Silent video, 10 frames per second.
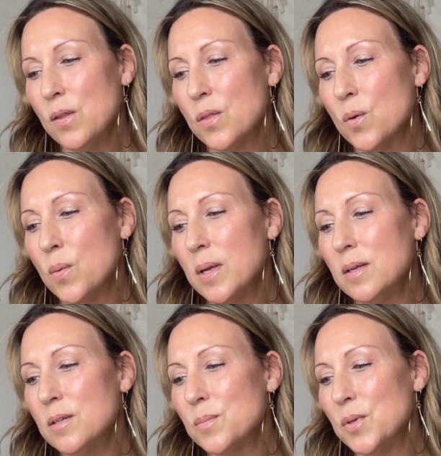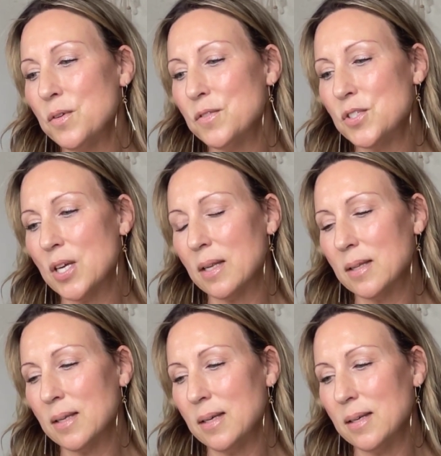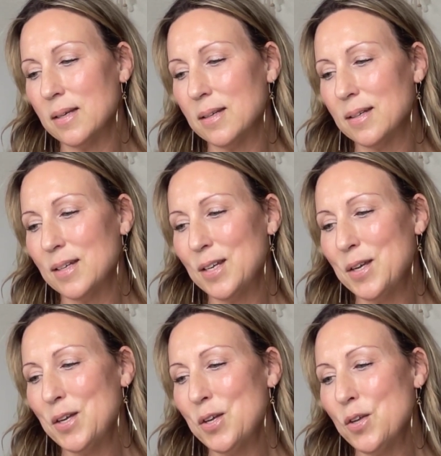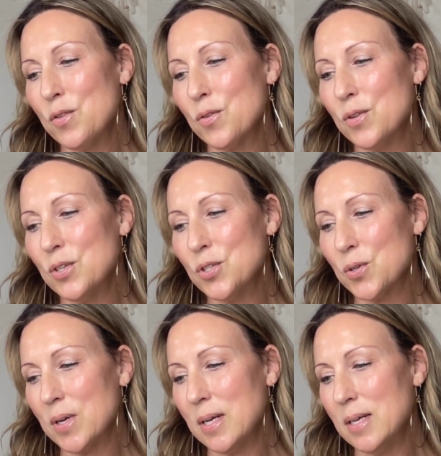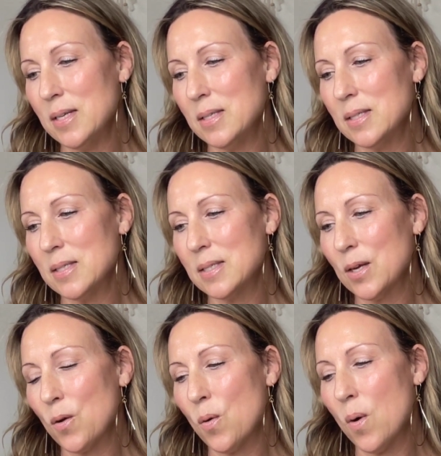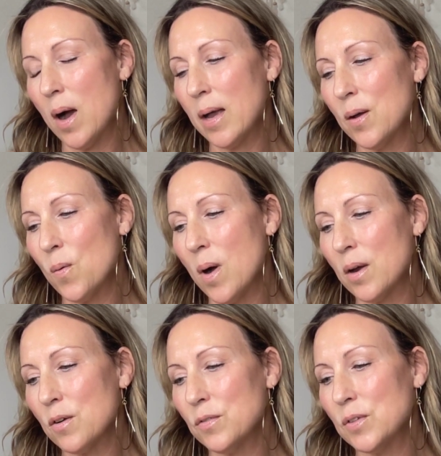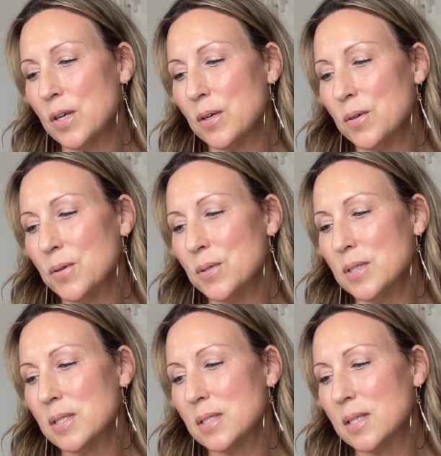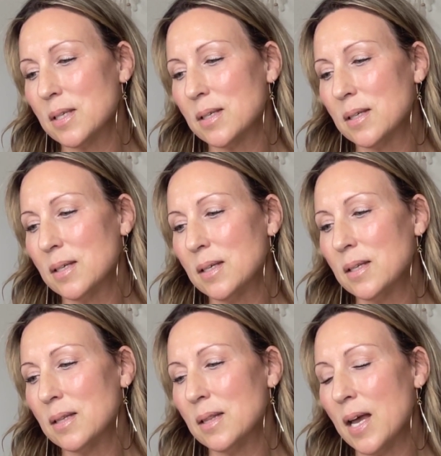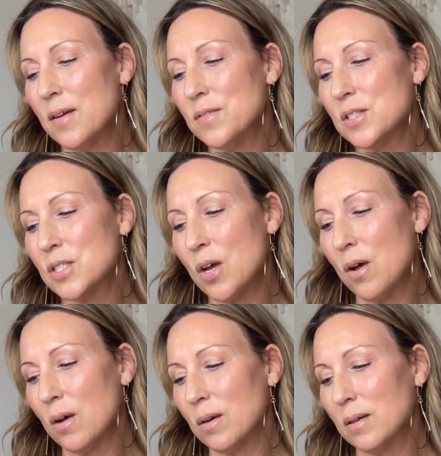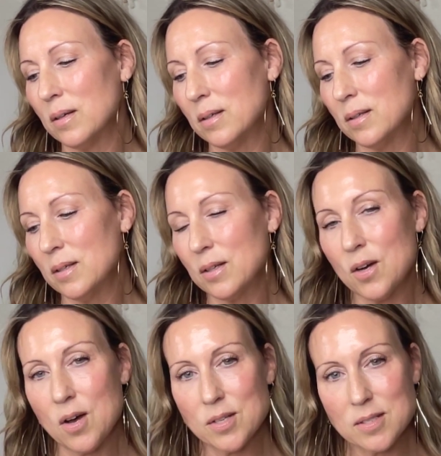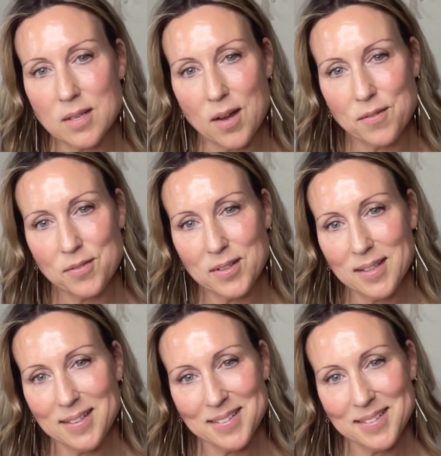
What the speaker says: The wind moves gently through the trees, quiet water flows, life's song calls softly.